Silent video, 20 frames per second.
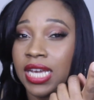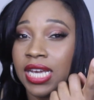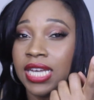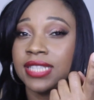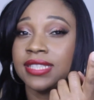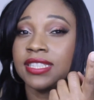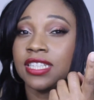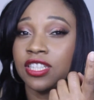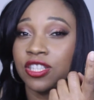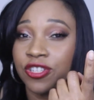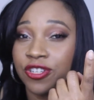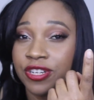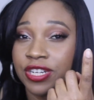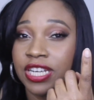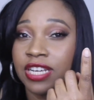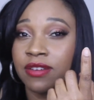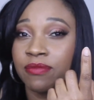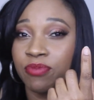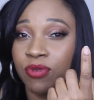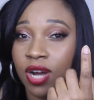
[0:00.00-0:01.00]
It's a
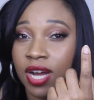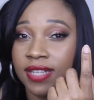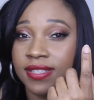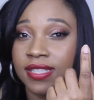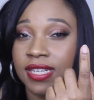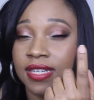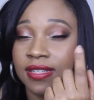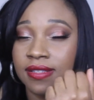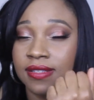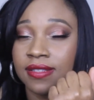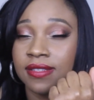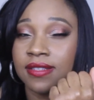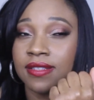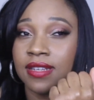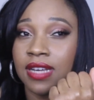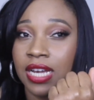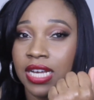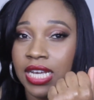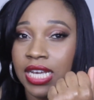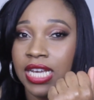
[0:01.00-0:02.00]
learning process.
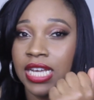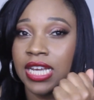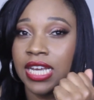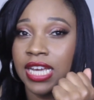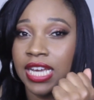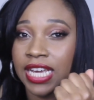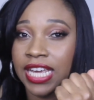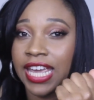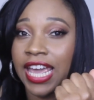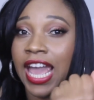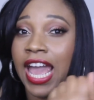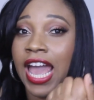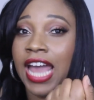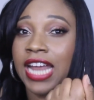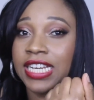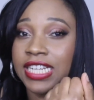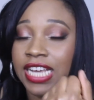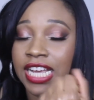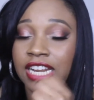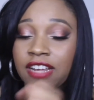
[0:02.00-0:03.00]
It
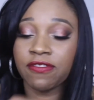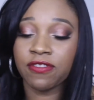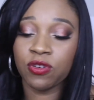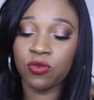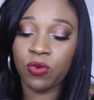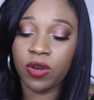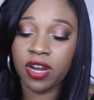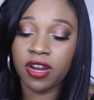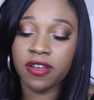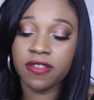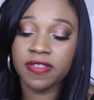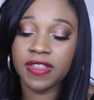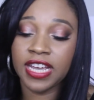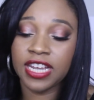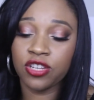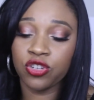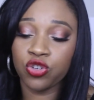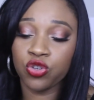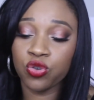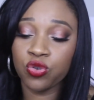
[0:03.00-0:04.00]
can get everywhere.
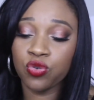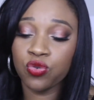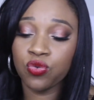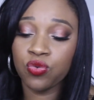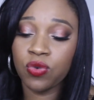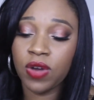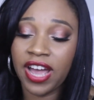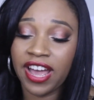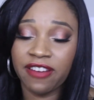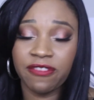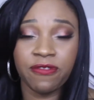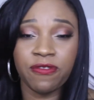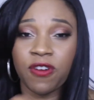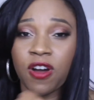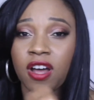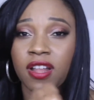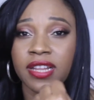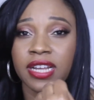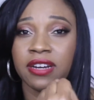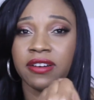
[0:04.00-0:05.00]
They do have
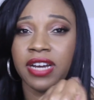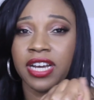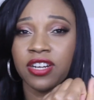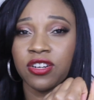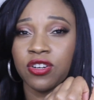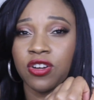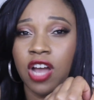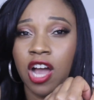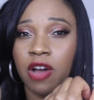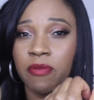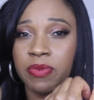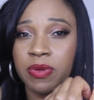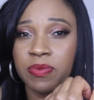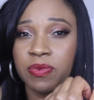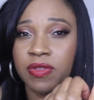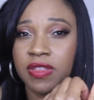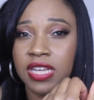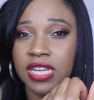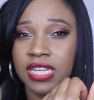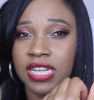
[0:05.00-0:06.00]
fallout. I don't know how
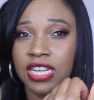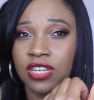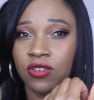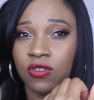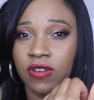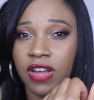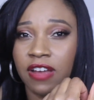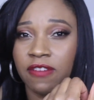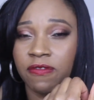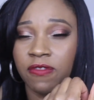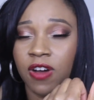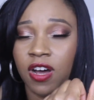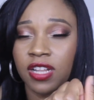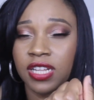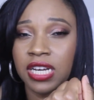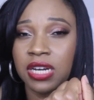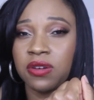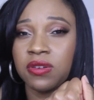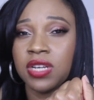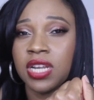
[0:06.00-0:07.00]
people think they don't have
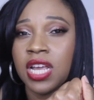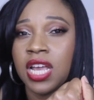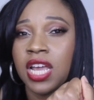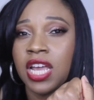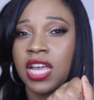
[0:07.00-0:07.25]
fallout.